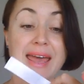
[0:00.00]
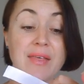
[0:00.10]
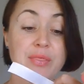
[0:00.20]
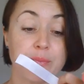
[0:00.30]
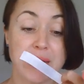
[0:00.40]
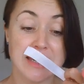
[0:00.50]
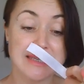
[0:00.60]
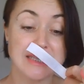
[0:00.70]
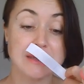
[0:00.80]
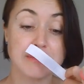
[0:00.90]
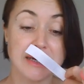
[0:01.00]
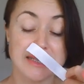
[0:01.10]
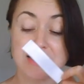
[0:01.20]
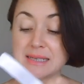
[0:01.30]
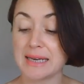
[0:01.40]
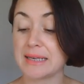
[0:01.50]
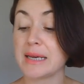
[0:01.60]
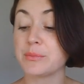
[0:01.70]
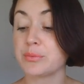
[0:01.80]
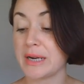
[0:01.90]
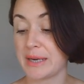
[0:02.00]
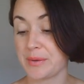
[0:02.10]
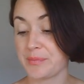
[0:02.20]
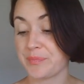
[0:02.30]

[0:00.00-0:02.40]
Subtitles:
and the base musk and ambretta.